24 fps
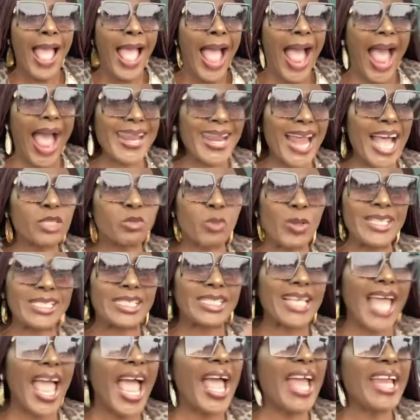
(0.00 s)
And as we
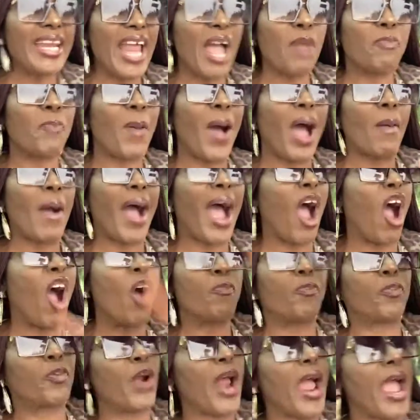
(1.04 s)
send the power of
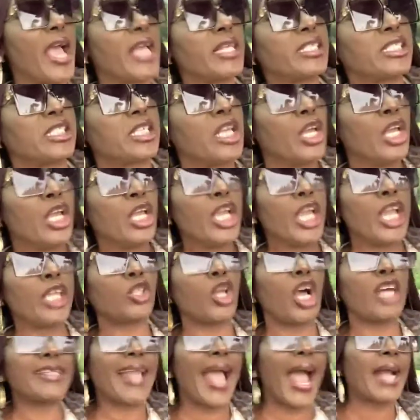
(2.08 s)
praise
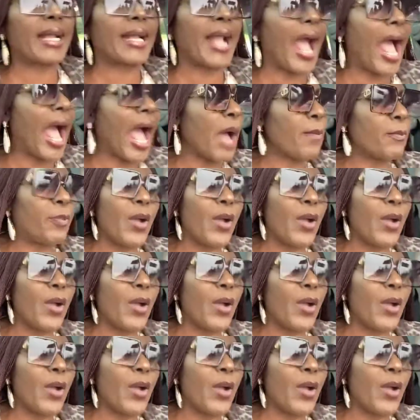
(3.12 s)
into their camp,